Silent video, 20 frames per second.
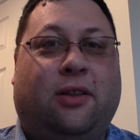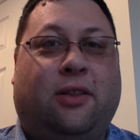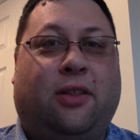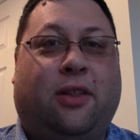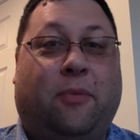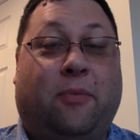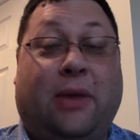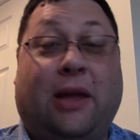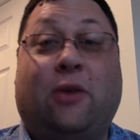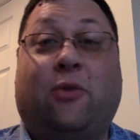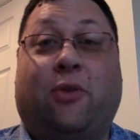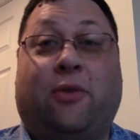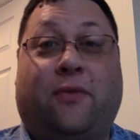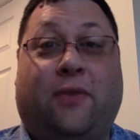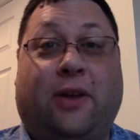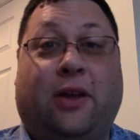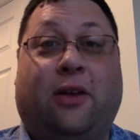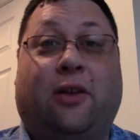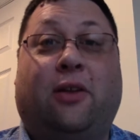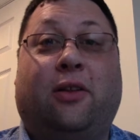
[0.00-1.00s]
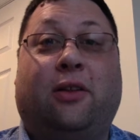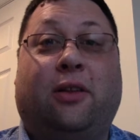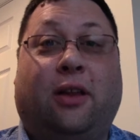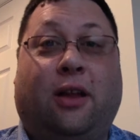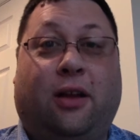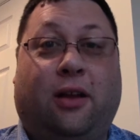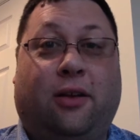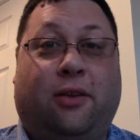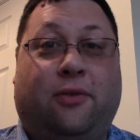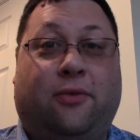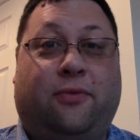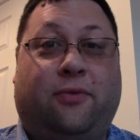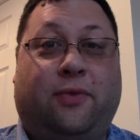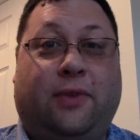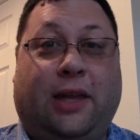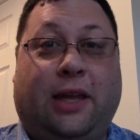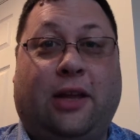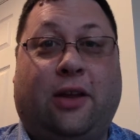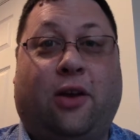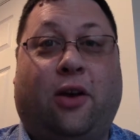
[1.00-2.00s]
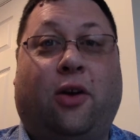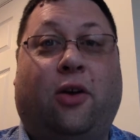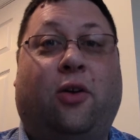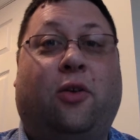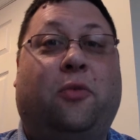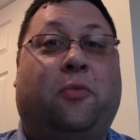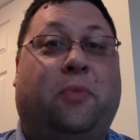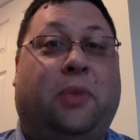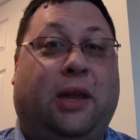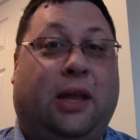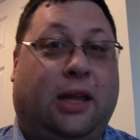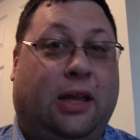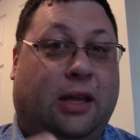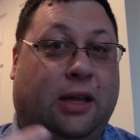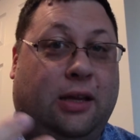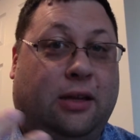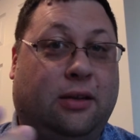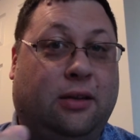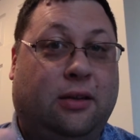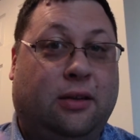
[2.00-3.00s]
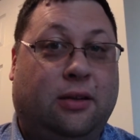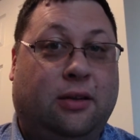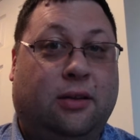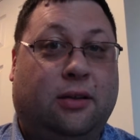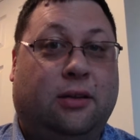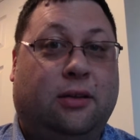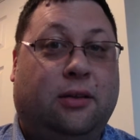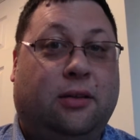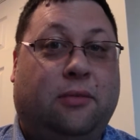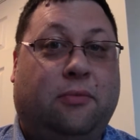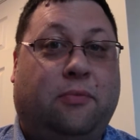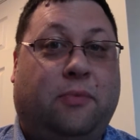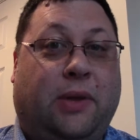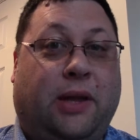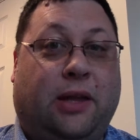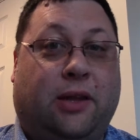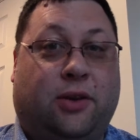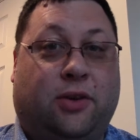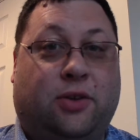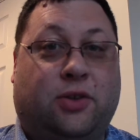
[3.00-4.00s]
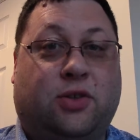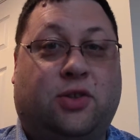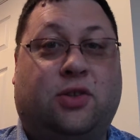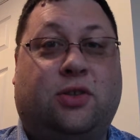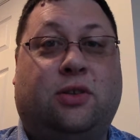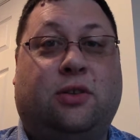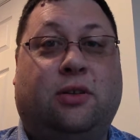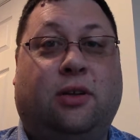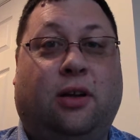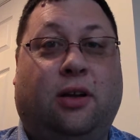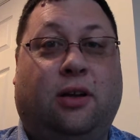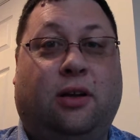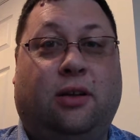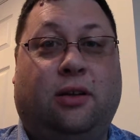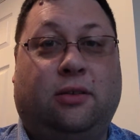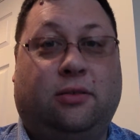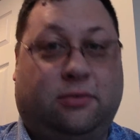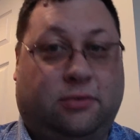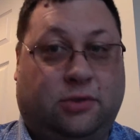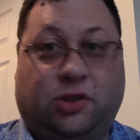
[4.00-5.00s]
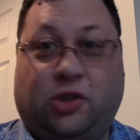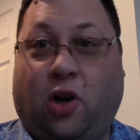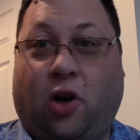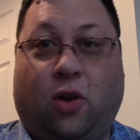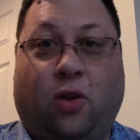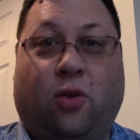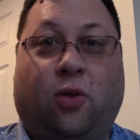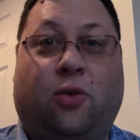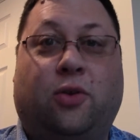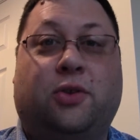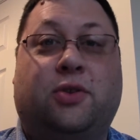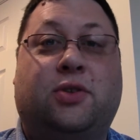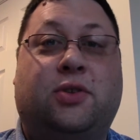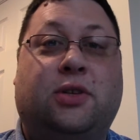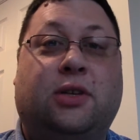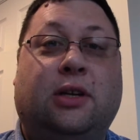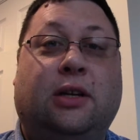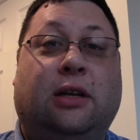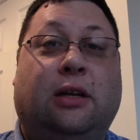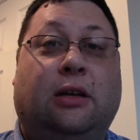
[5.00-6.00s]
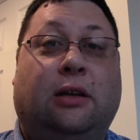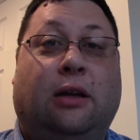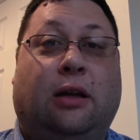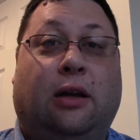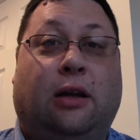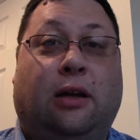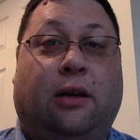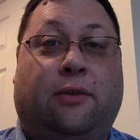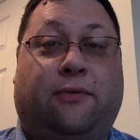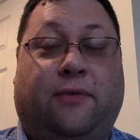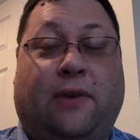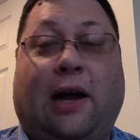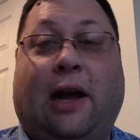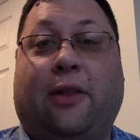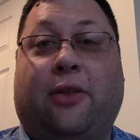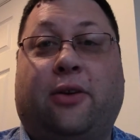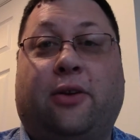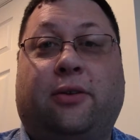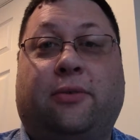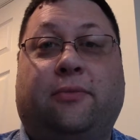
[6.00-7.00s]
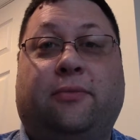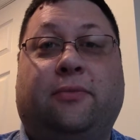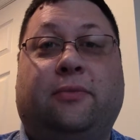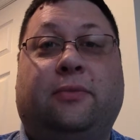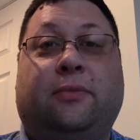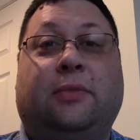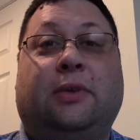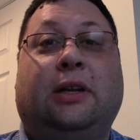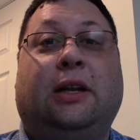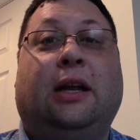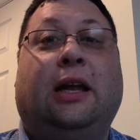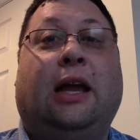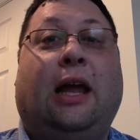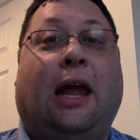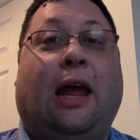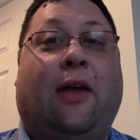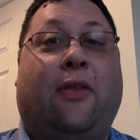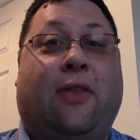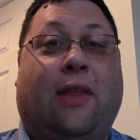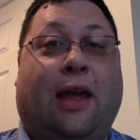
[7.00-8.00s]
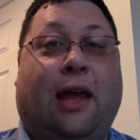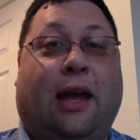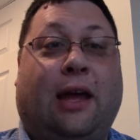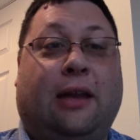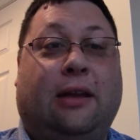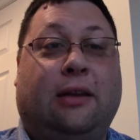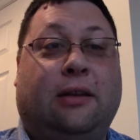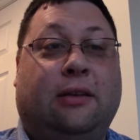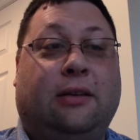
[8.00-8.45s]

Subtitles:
the big reveal of Ego being Peter's, Star-Lord's father, and that